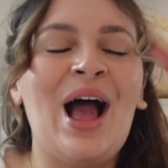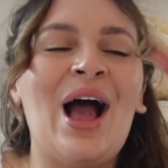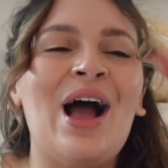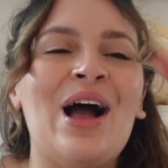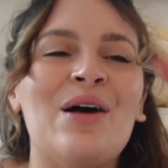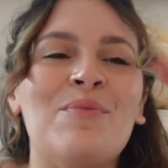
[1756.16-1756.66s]

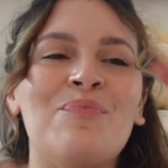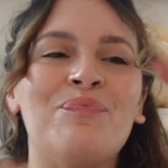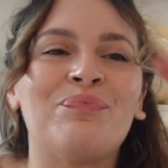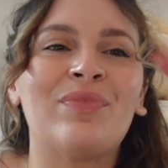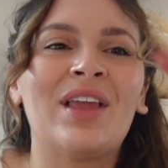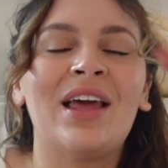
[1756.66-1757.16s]

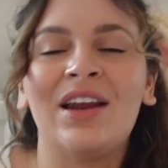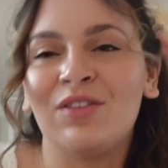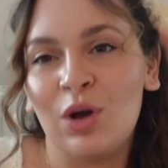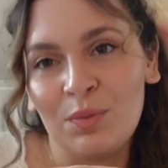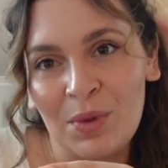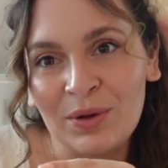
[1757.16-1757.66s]
and I've
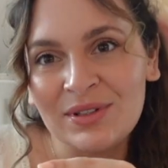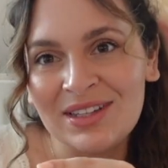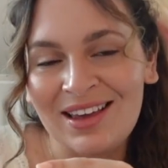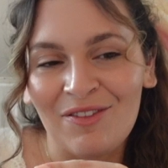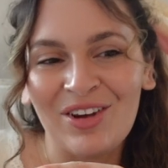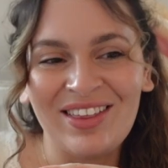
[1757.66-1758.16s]
got
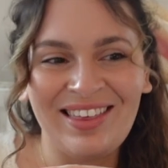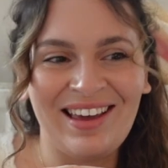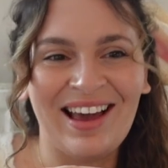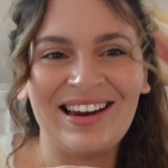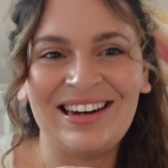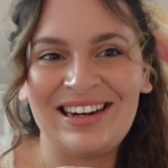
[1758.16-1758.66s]
mostly
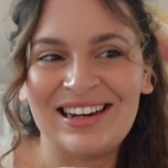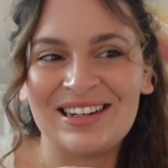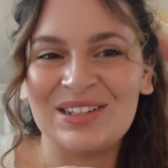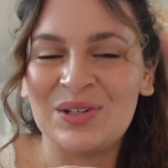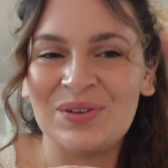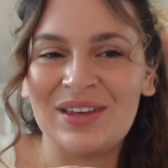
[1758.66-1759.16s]
everything I
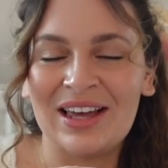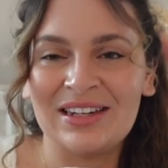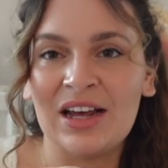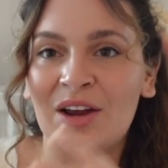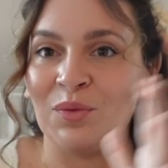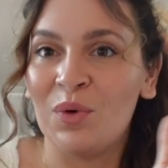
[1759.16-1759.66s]
needed to get
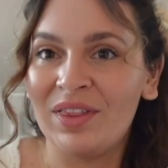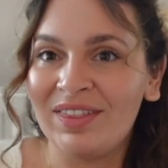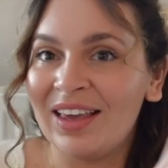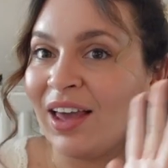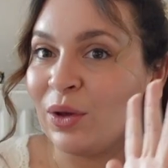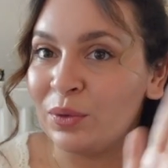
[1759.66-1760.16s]
done. One
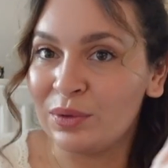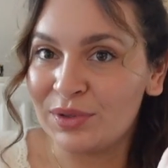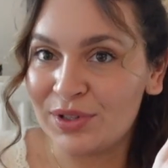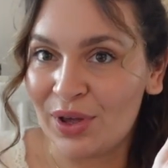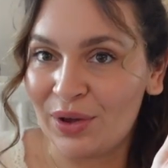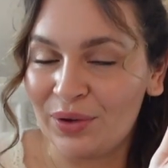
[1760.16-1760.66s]
thing I
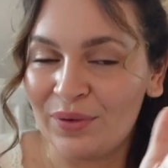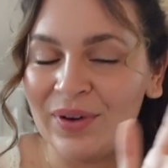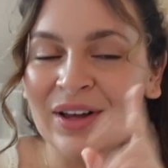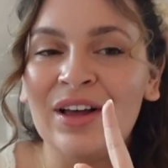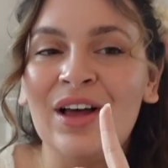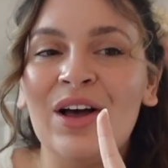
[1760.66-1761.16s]
also
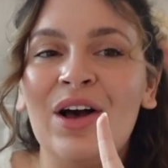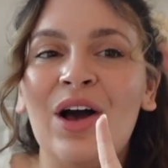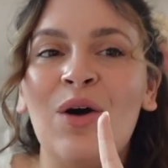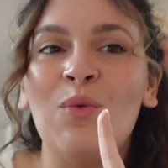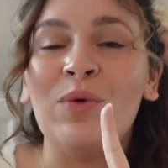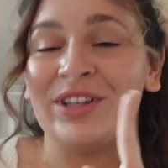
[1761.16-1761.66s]

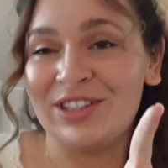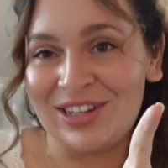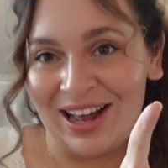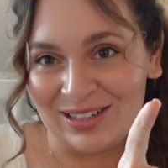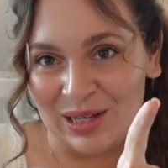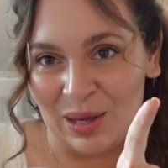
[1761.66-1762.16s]
was
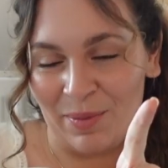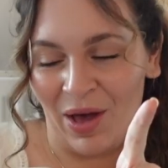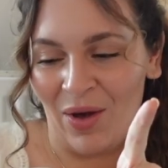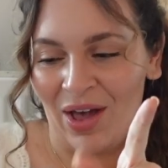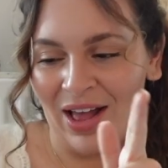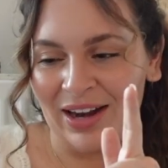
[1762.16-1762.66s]
chatting
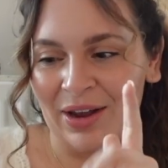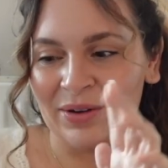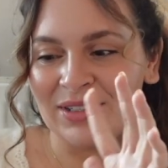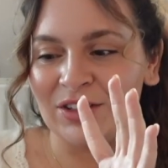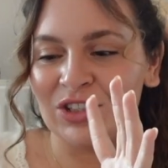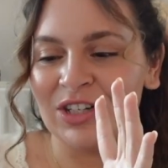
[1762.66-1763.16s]
about earlier
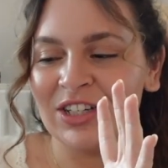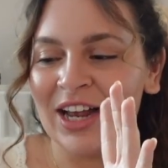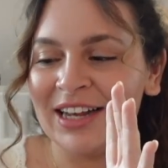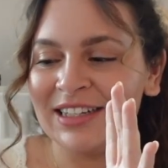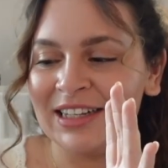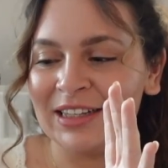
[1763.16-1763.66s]
is I was just
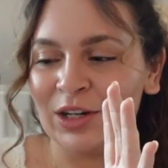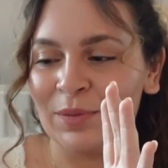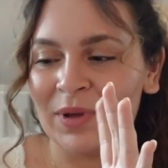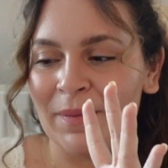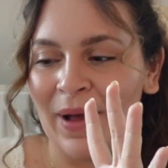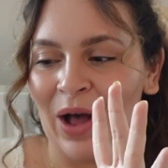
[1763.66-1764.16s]
chatting a little
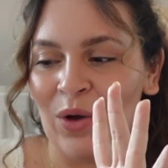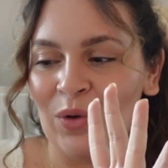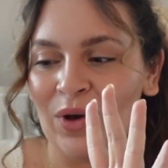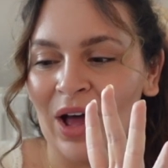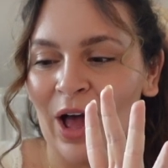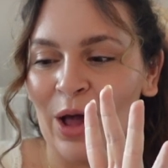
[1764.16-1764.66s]
bit about,